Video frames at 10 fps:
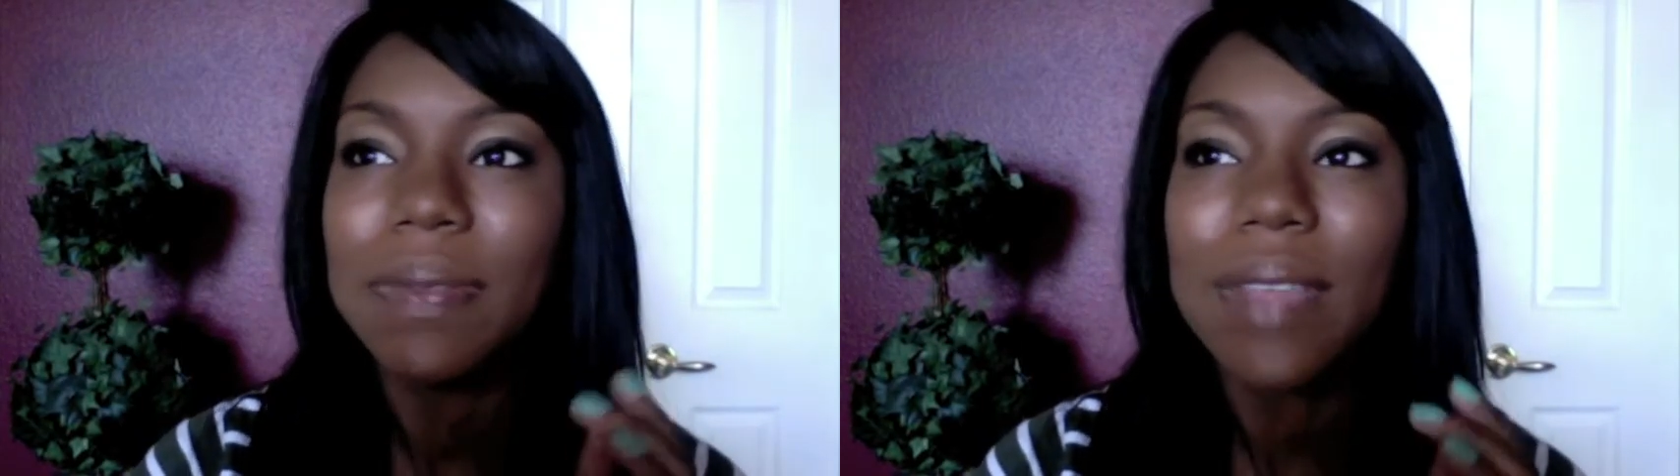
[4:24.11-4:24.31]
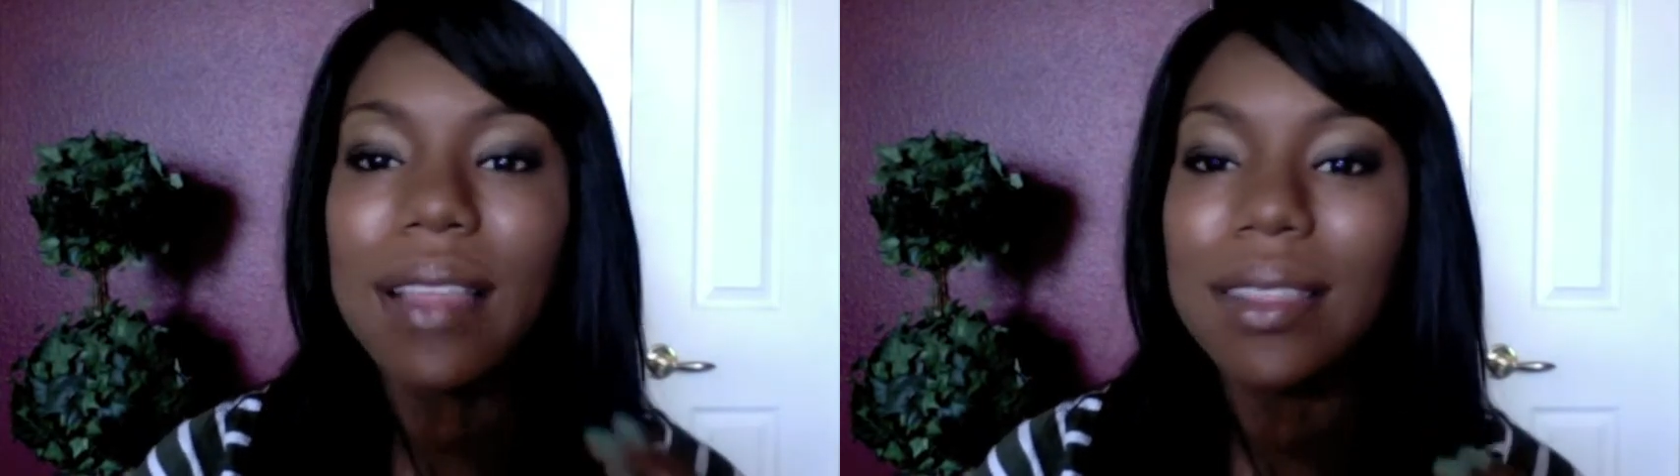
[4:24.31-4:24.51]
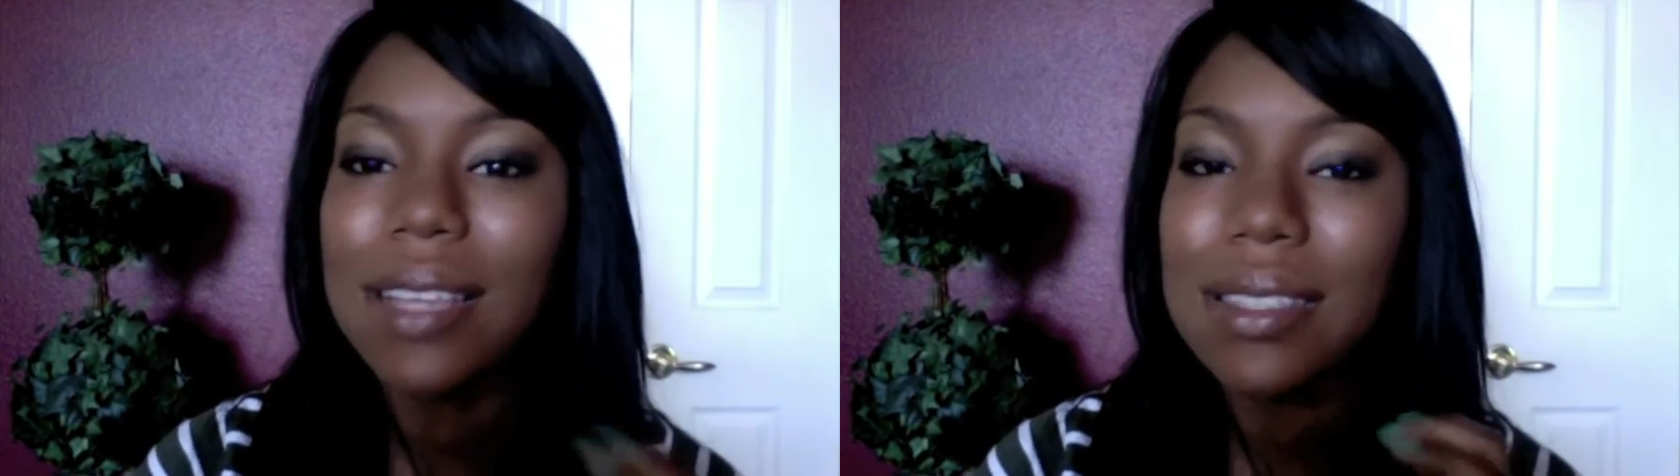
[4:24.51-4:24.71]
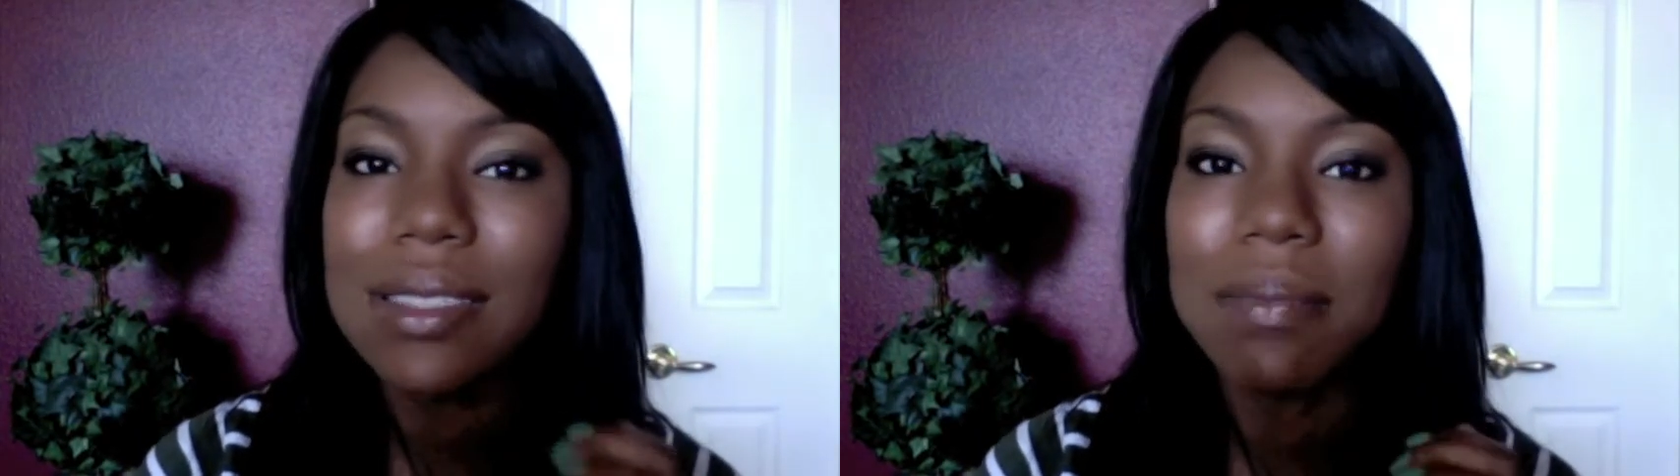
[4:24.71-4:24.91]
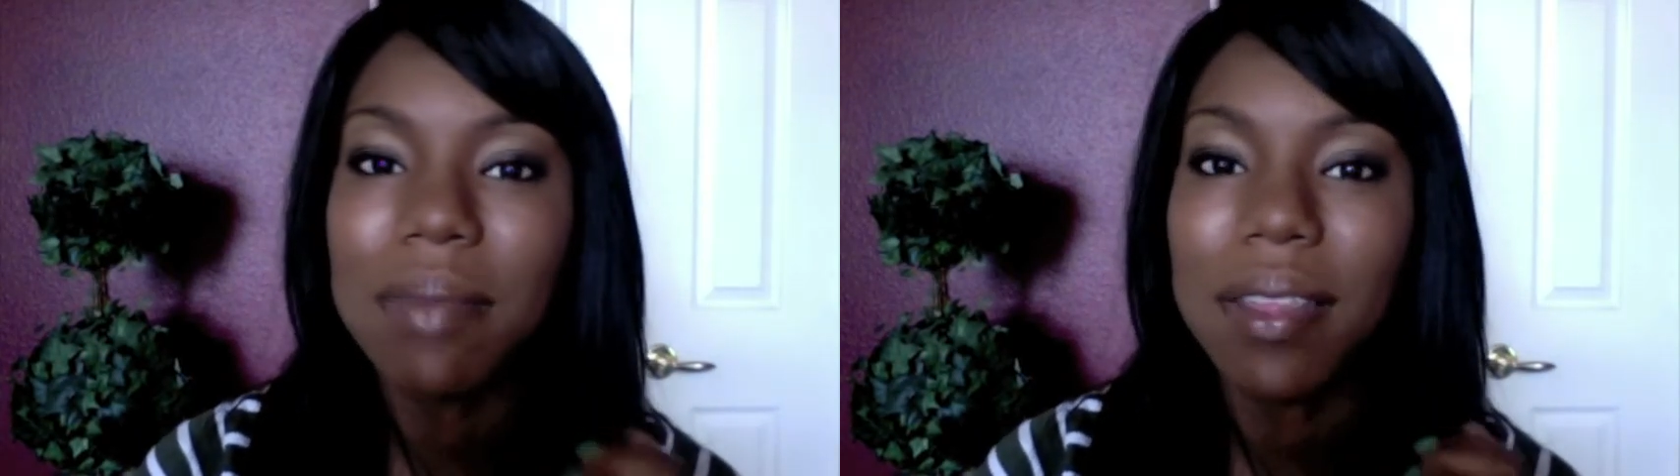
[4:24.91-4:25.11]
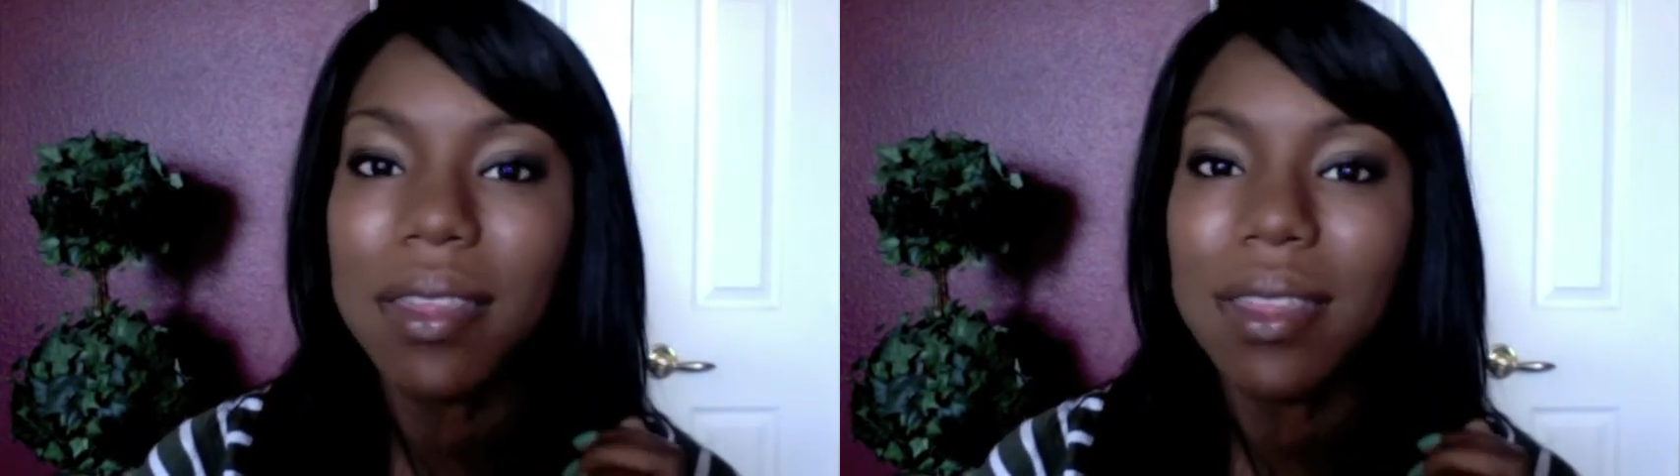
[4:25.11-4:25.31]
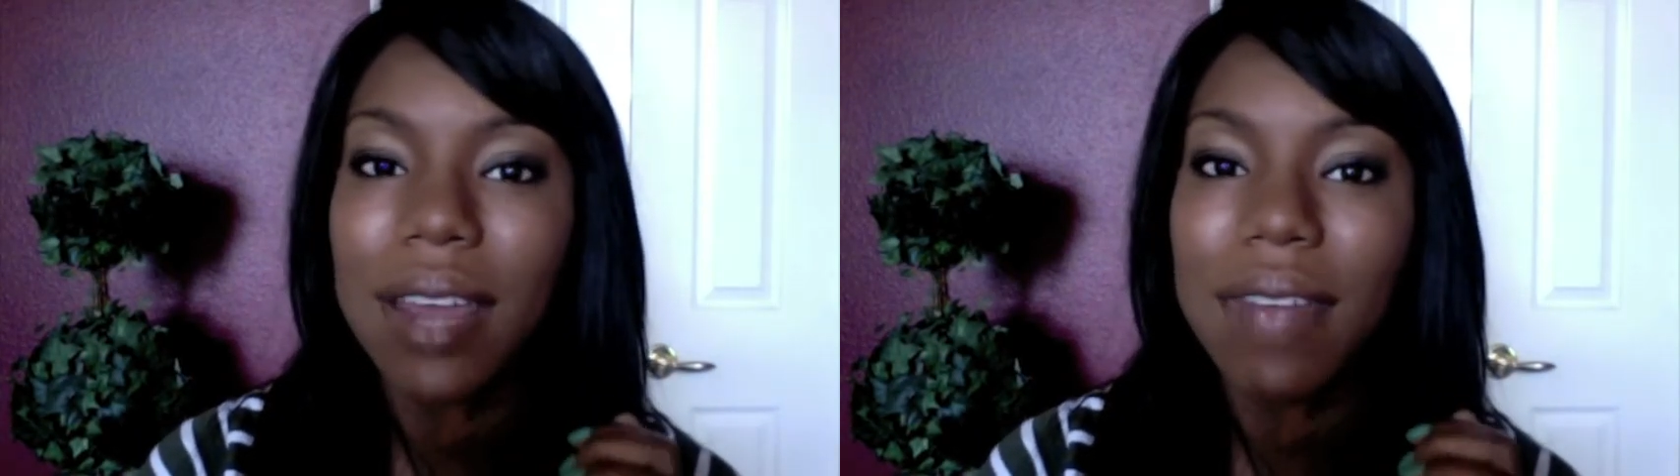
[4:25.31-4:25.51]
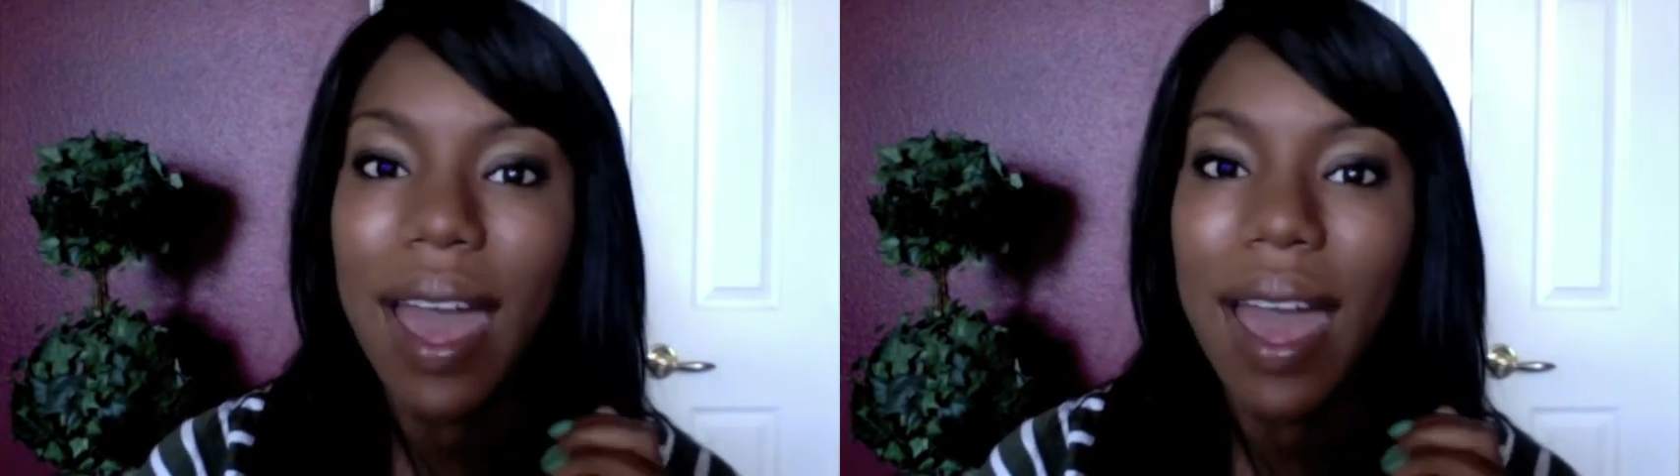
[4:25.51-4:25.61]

at least a month that I've